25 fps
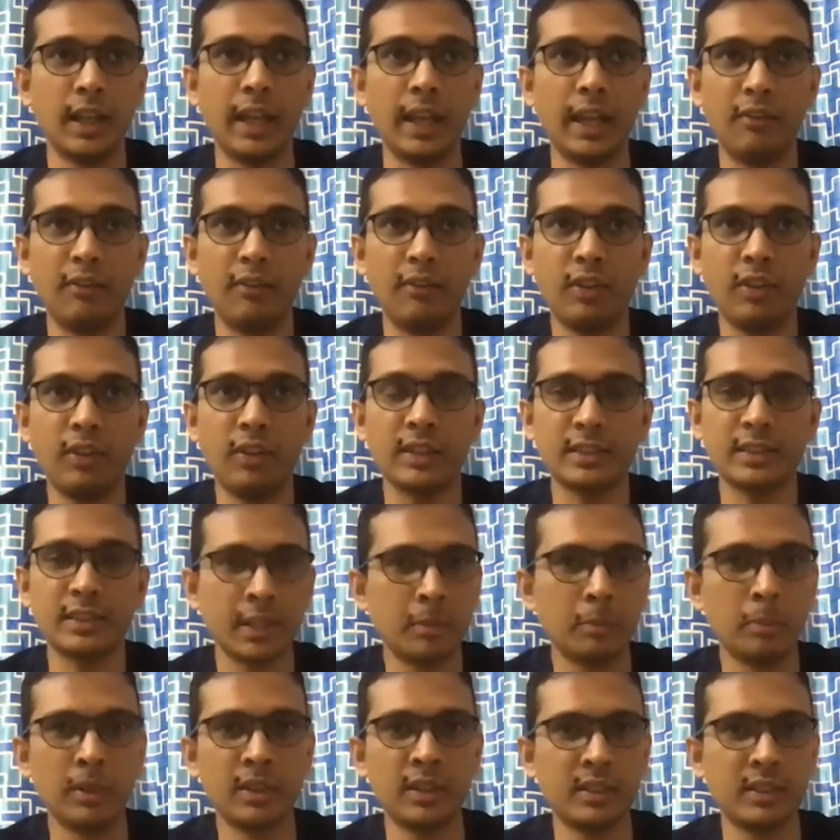Every
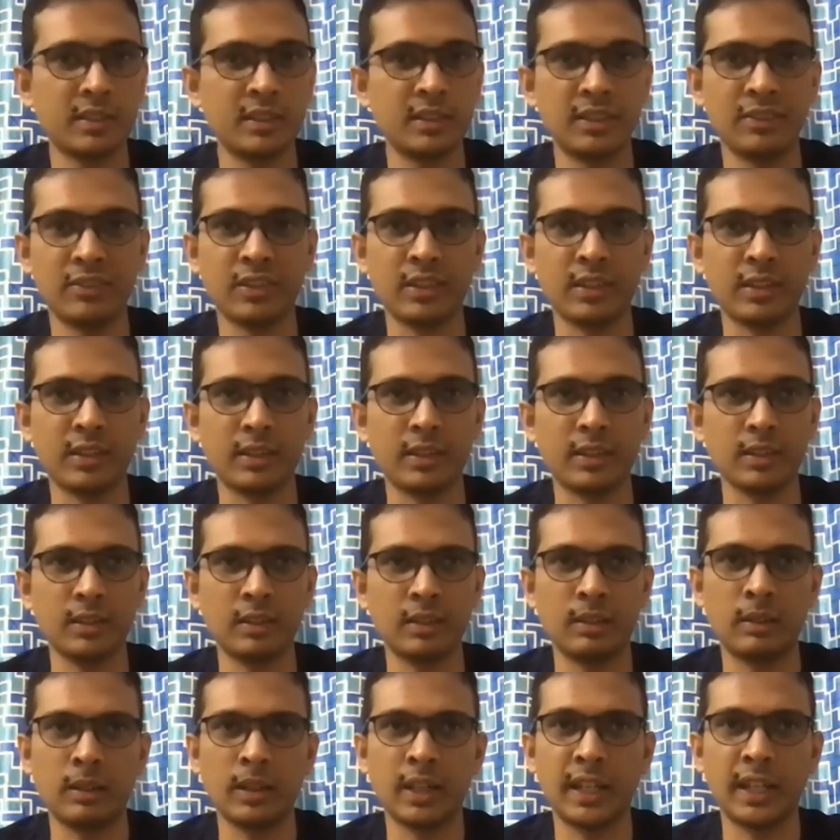segment is different.
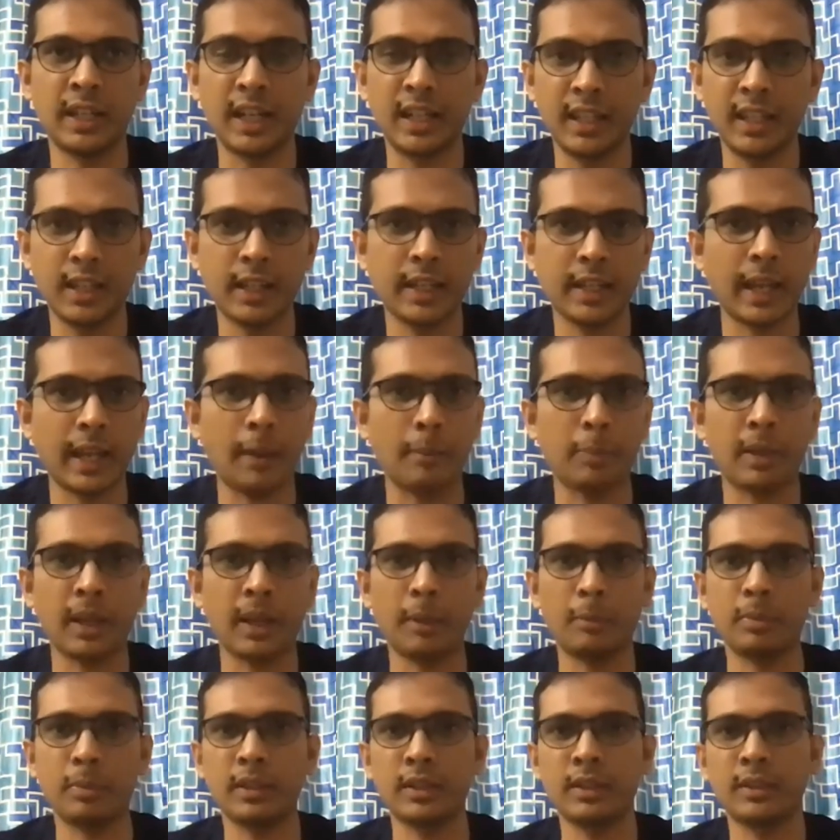Getting a cab
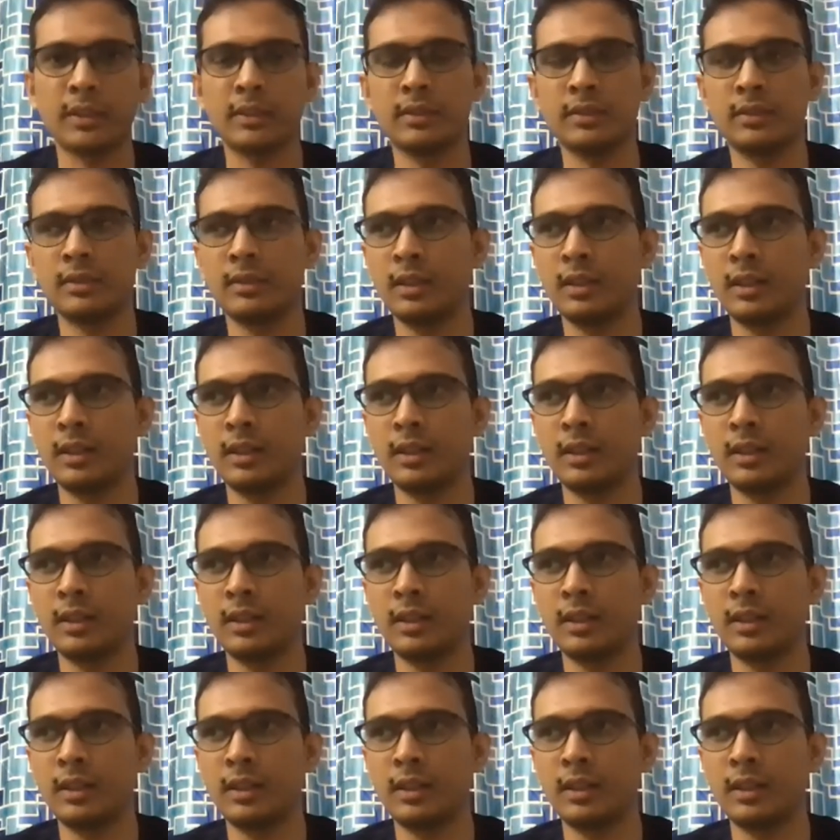captain,